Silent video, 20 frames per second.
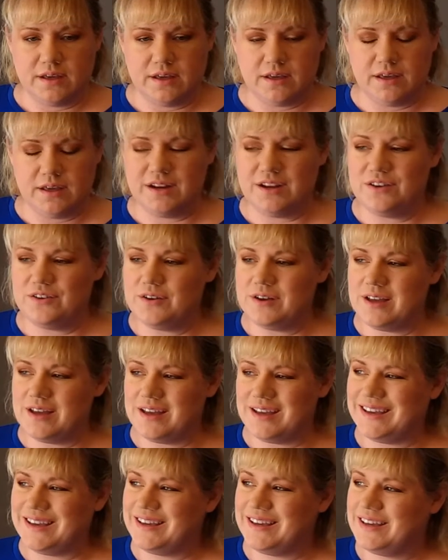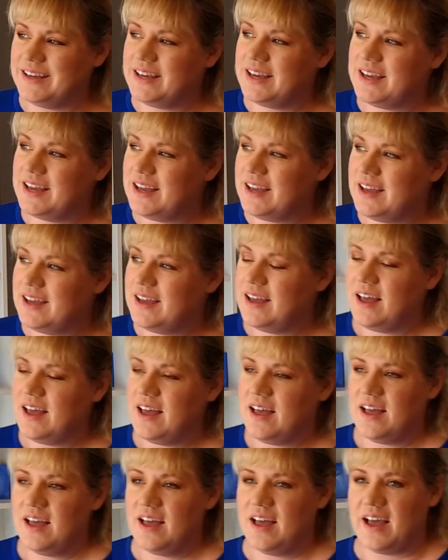You know, I
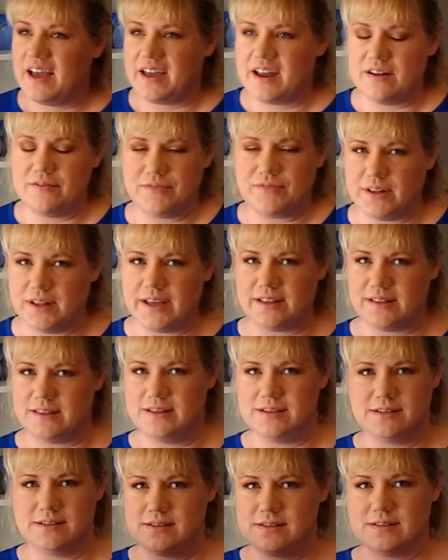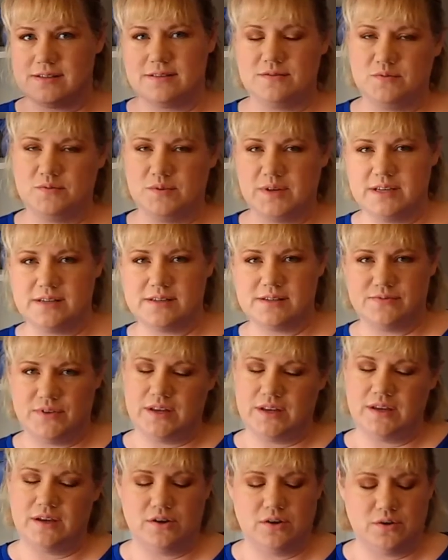kind of feel like this week's
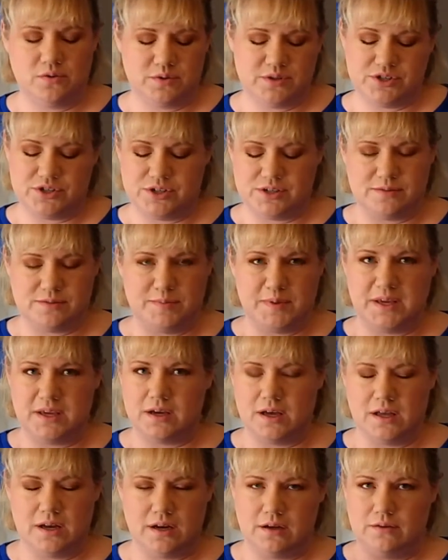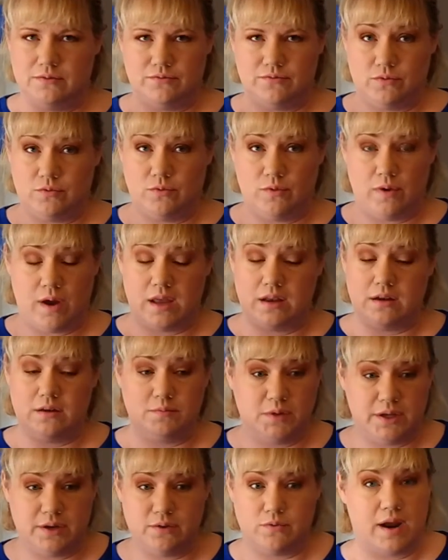video was just me kind of
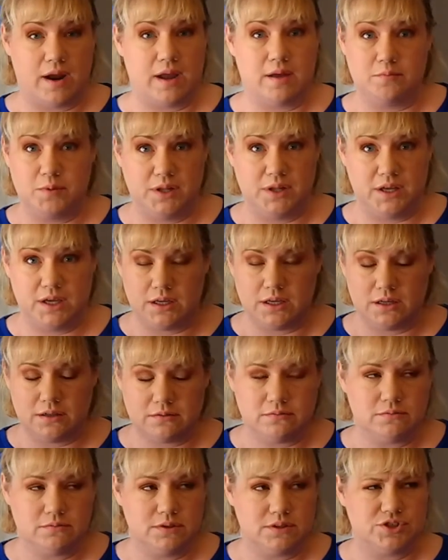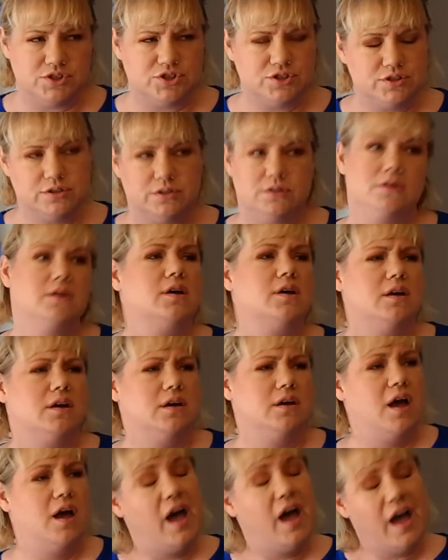randomly rambling, which
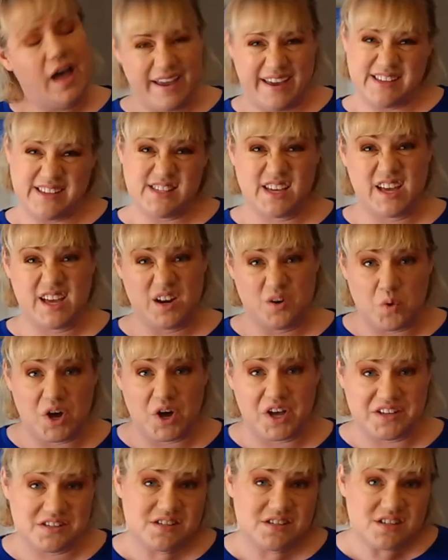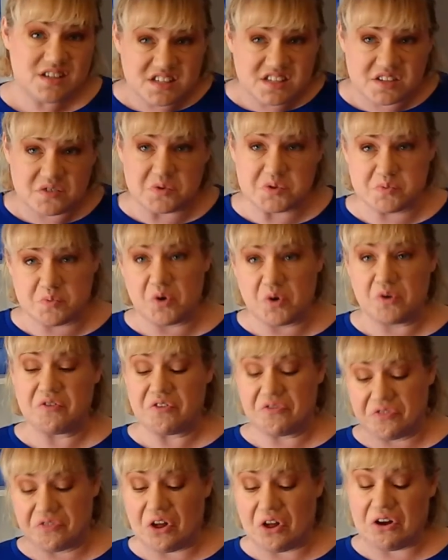I guess it kind of was, because it was more of
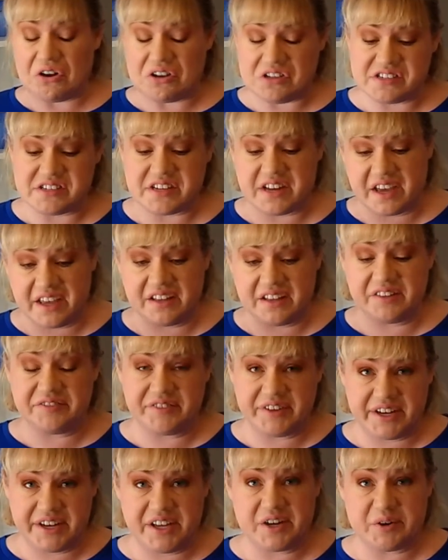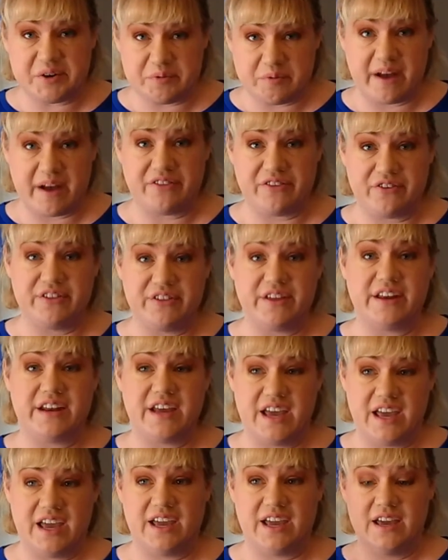a vlog style video rather than
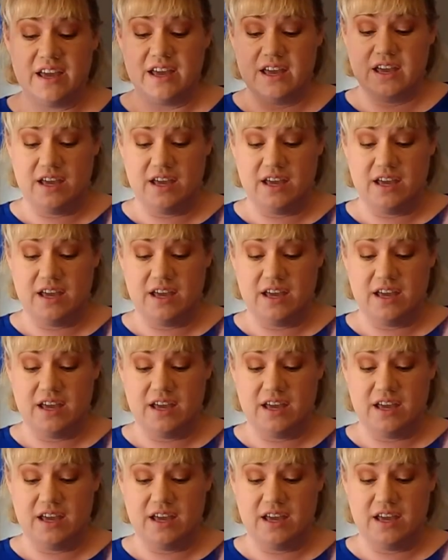a,